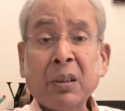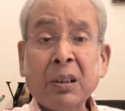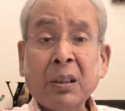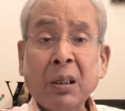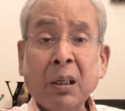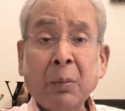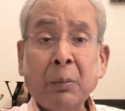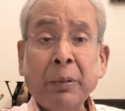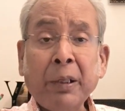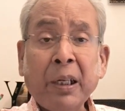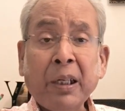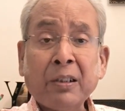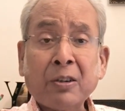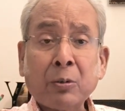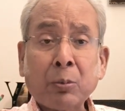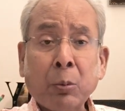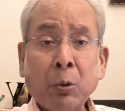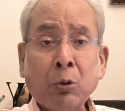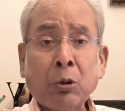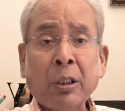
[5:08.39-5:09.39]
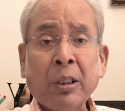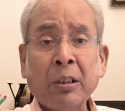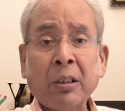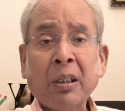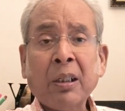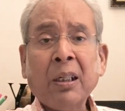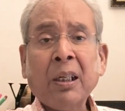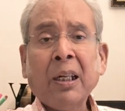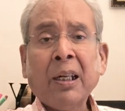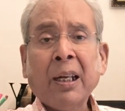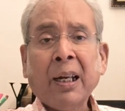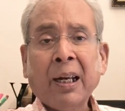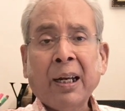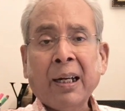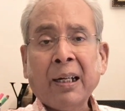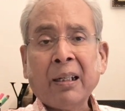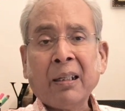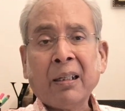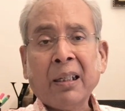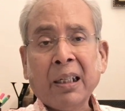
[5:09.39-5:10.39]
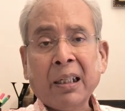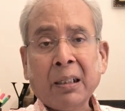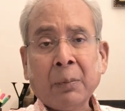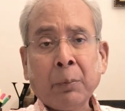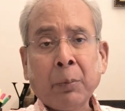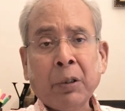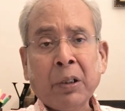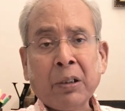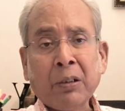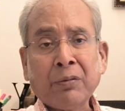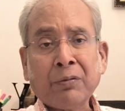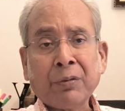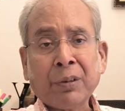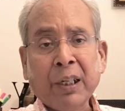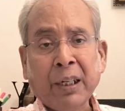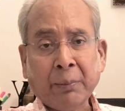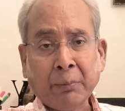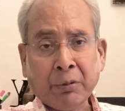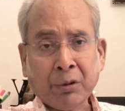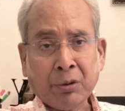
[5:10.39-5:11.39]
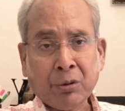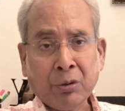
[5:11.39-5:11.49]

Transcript: It will be explosion at that point of time.